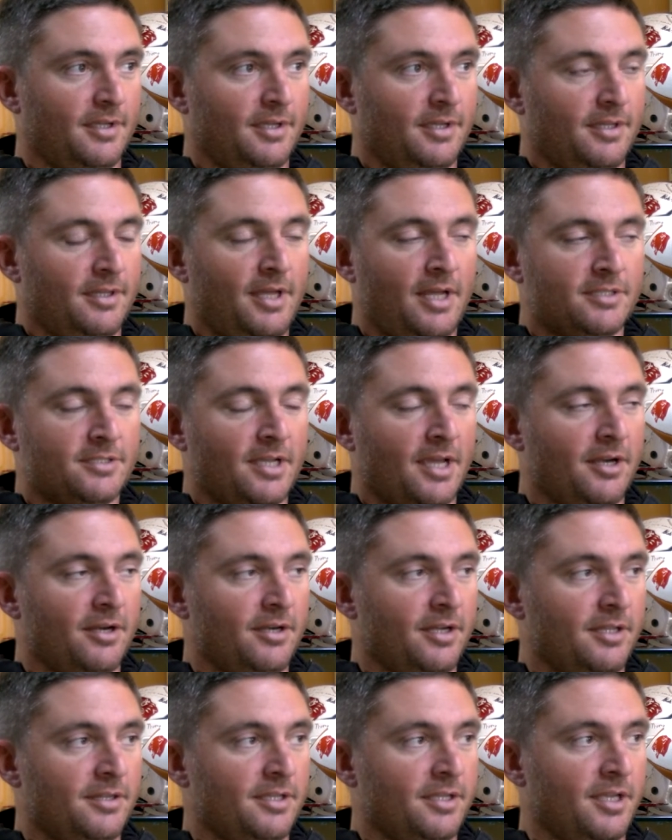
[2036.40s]
that
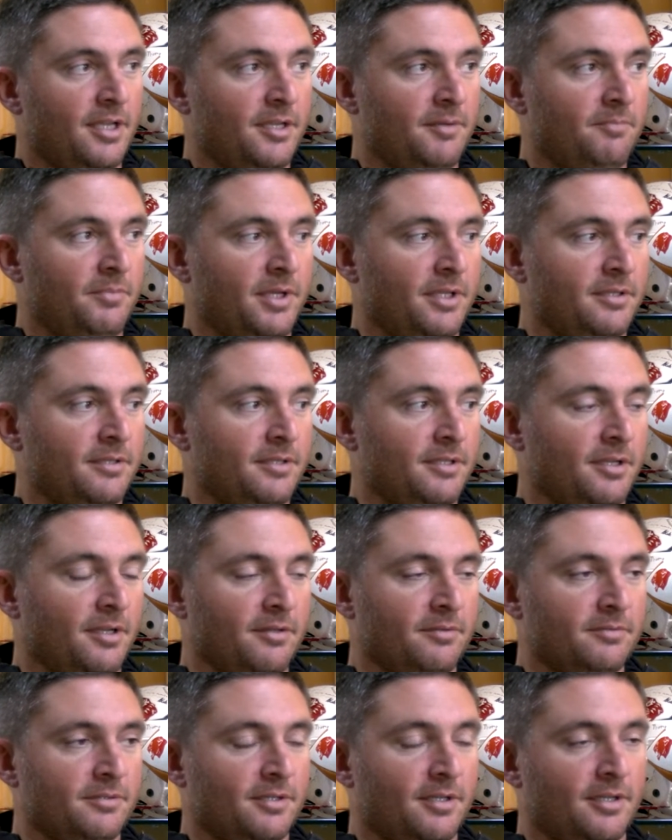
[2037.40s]
Saturday at the game. But, it
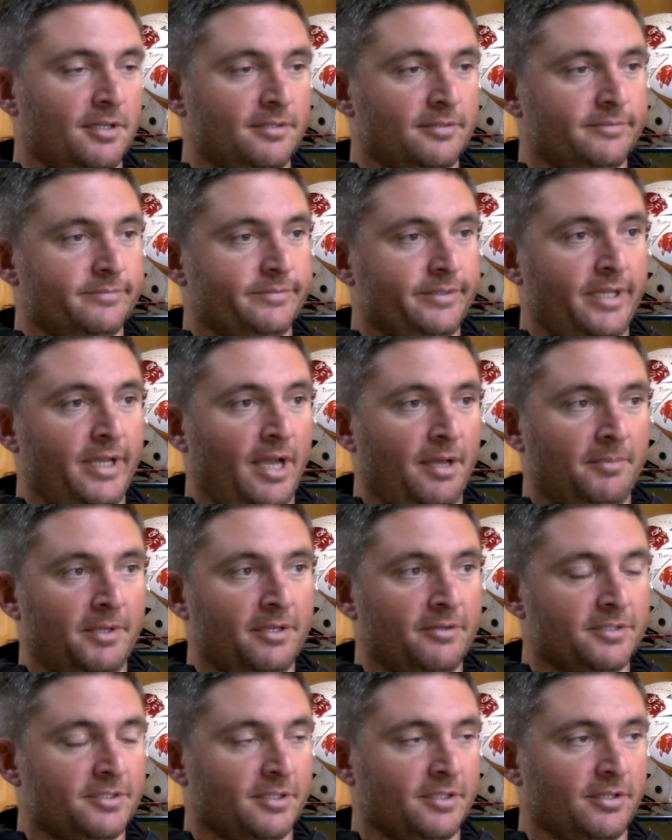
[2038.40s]

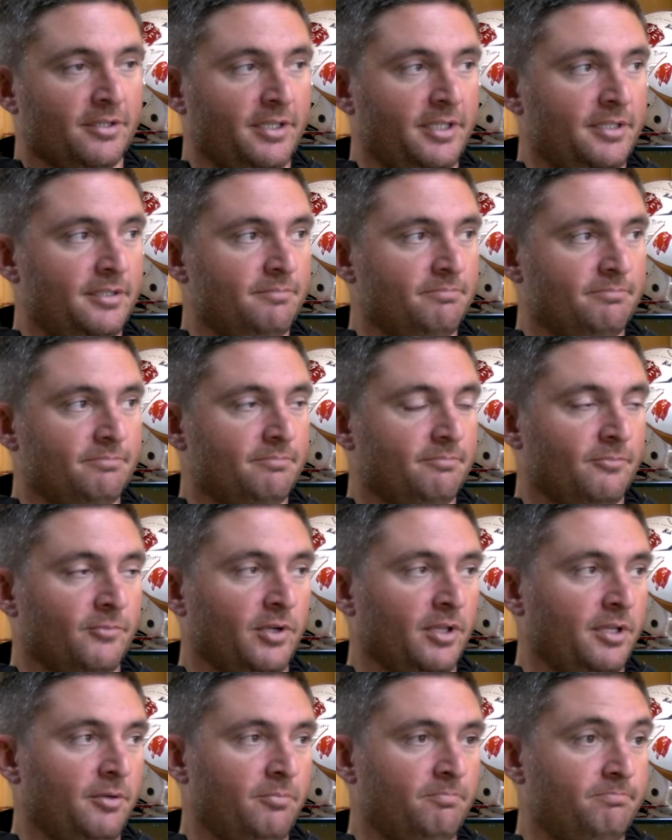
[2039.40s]
was a clean,
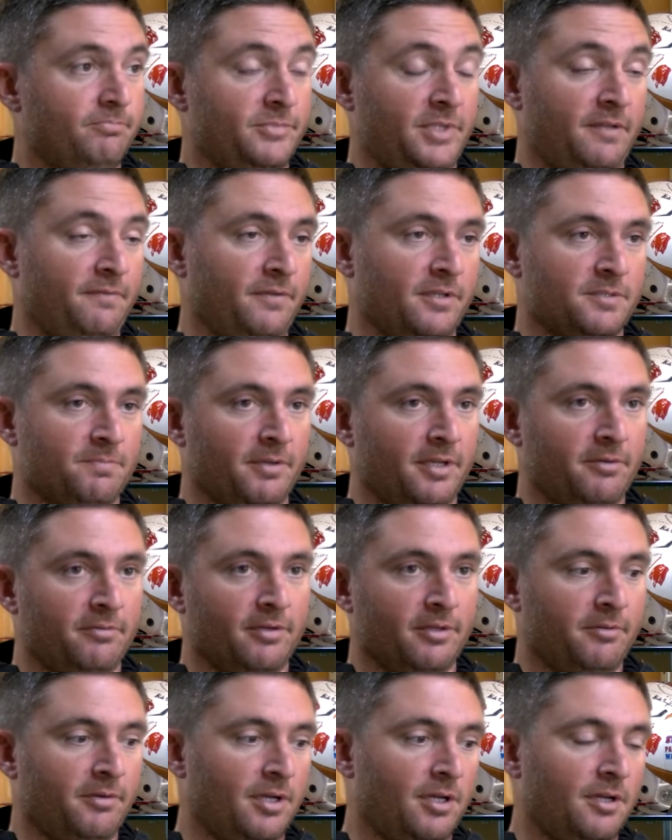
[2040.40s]
really, defense played
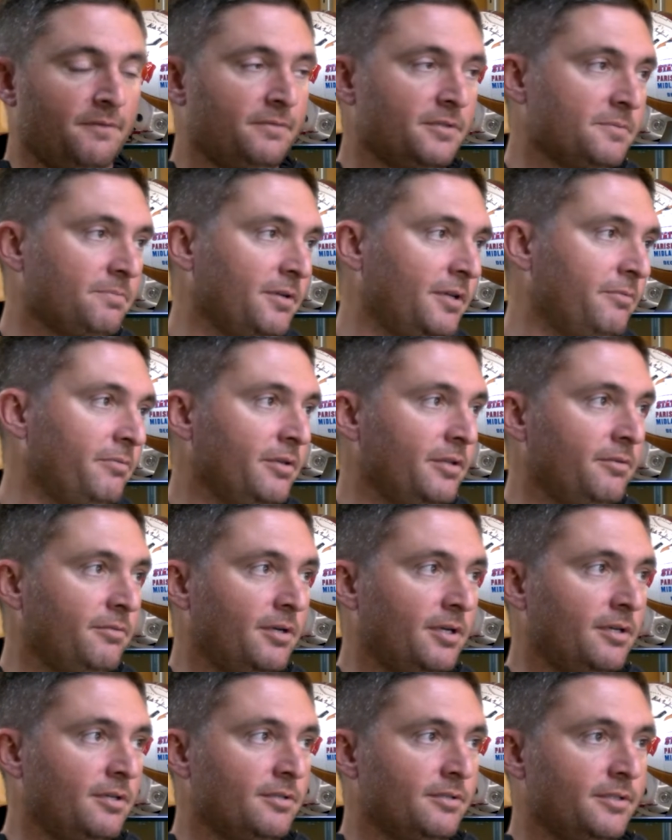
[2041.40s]
really well, offense played really
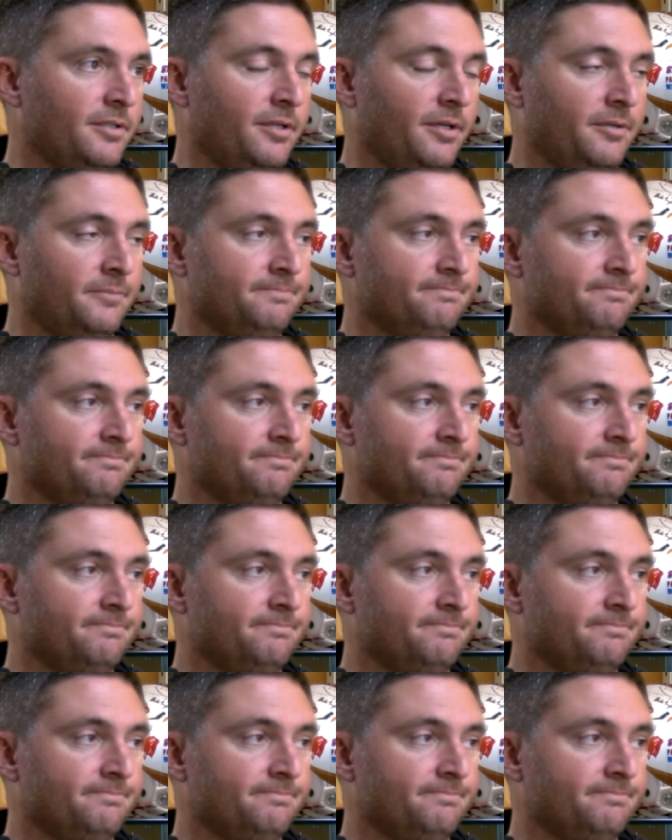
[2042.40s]
well. Yeah.